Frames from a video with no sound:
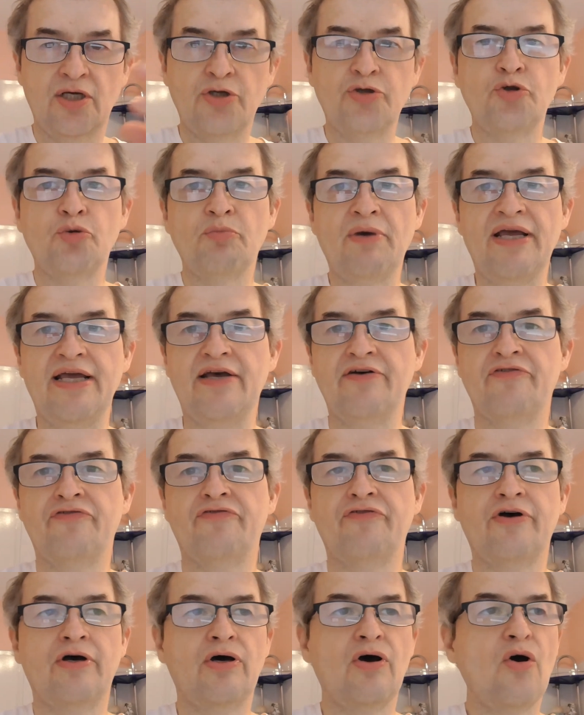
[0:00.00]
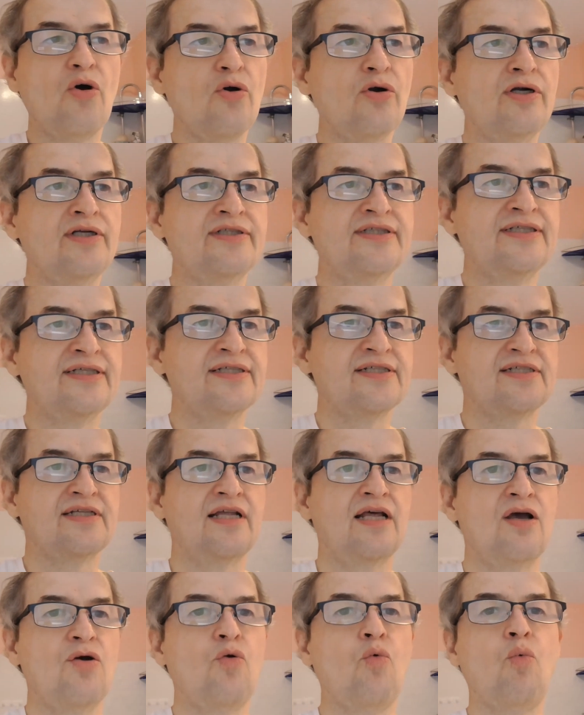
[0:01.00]
You may have heard this
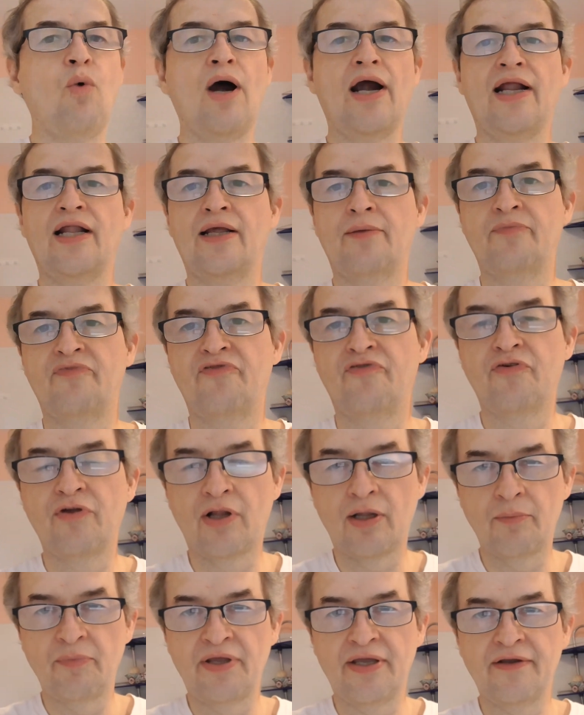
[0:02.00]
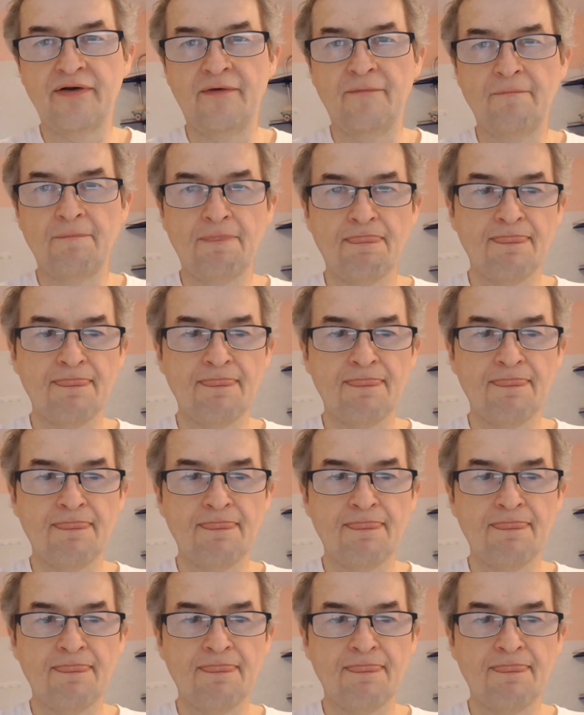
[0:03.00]
while I'm filming